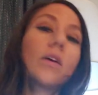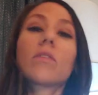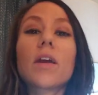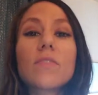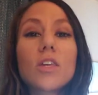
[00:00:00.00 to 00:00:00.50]

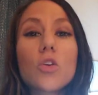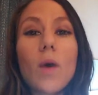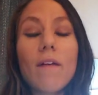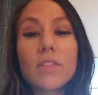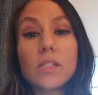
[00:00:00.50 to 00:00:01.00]
right? That you
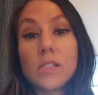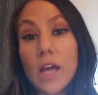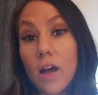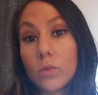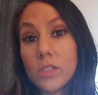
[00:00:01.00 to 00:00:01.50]
have these
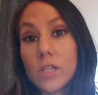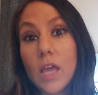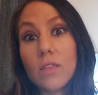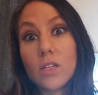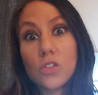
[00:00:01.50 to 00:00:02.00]
doubts
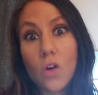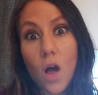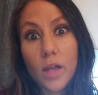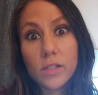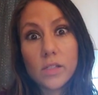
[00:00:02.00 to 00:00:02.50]
and these
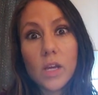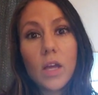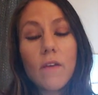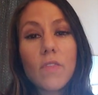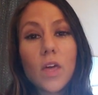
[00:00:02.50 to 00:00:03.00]
thoughts
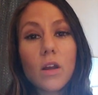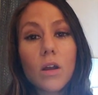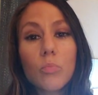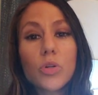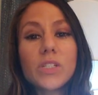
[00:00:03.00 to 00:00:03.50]
that
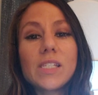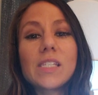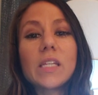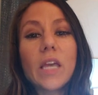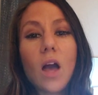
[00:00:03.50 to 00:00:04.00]
are
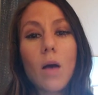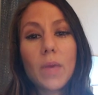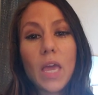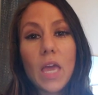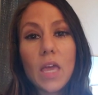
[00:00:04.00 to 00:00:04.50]
persistently
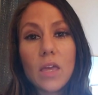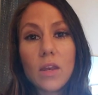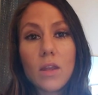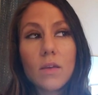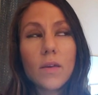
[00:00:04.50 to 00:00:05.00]
coming
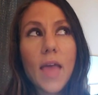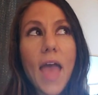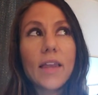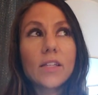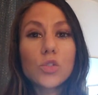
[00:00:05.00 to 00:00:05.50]
in,
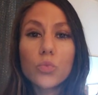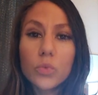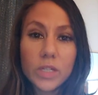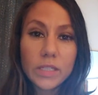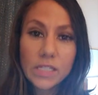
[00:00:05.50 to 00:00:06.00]
and it's
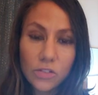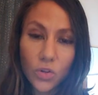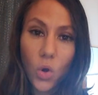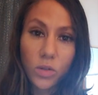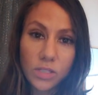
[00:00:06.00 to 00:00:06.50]
really
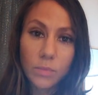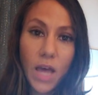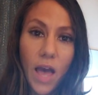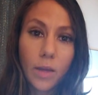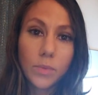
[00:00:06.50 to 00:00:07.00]
difficult
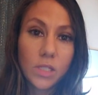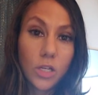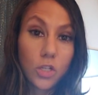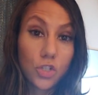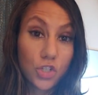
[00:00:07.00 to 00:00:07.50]
sometimes
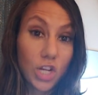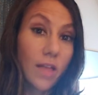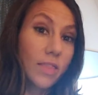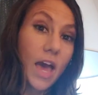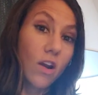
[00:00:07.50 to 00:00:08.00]
to
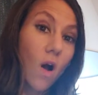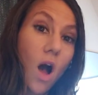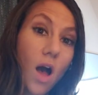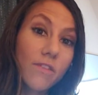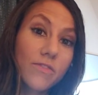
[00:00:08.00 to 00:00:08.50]
shut that
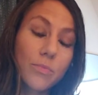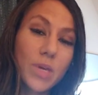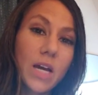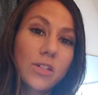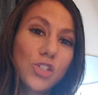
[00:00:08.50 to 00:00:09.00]
off
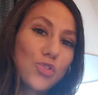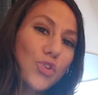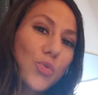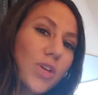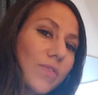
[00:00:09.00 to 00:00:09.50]
because you
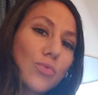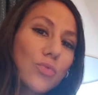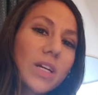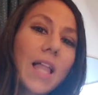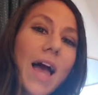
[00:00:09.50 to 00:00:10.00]
don't even
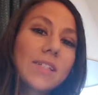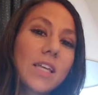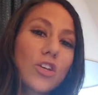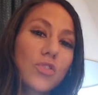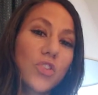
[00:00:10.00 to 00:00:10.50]
realize
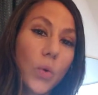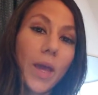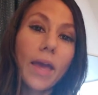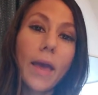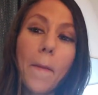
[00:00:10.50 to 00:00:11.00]
that you're
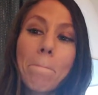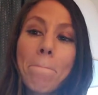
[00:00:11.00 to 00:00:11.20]
doing it.